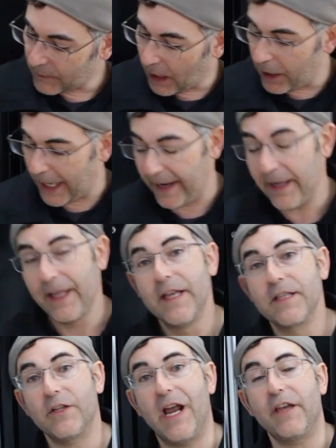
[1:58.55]
Okay,
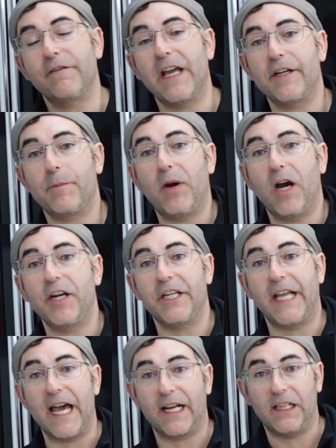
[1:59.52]
so now you've got your part.
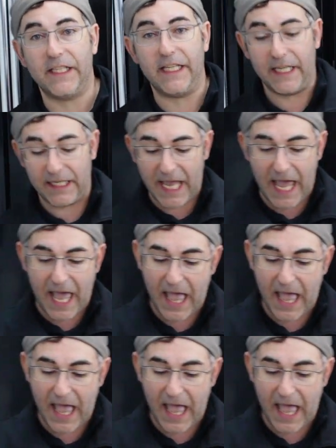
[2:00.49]
You got to clean it.